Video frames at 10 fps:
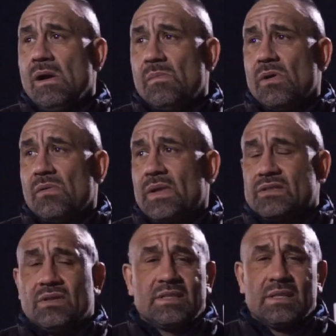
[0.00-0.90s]
But
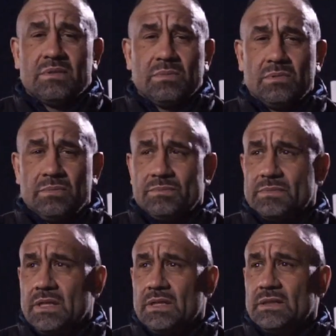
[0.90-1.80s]
that's unacceptable,
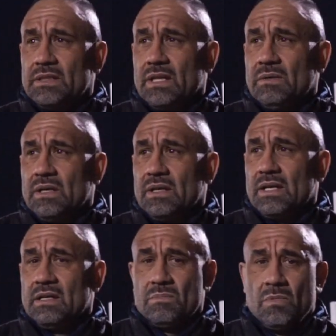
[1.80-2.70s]
and and
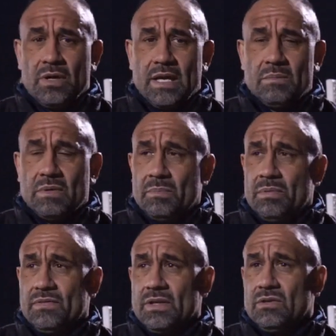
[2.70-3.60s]
again, my name
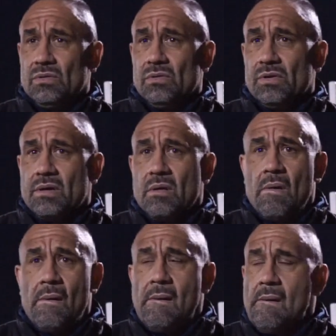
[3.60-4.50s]
above the door, and
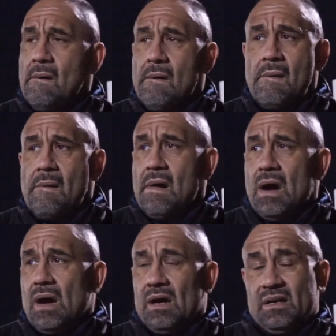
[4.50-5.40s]

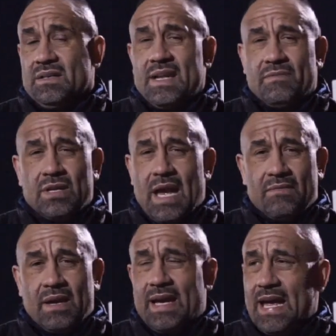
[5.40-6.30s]
I never
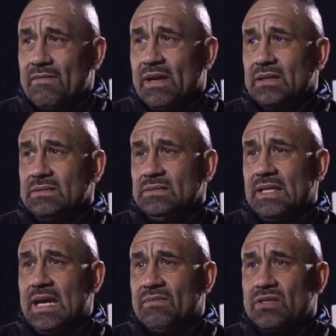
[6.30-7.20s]

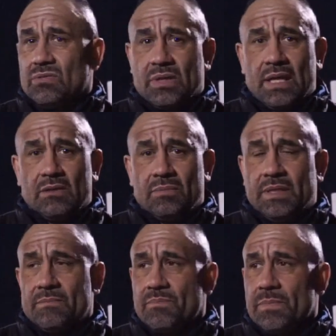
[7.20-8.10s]
ever saw that
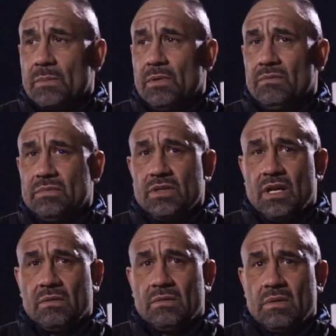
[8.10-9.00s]
coming. But
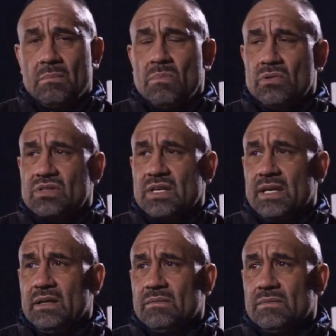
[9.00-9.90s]
must say,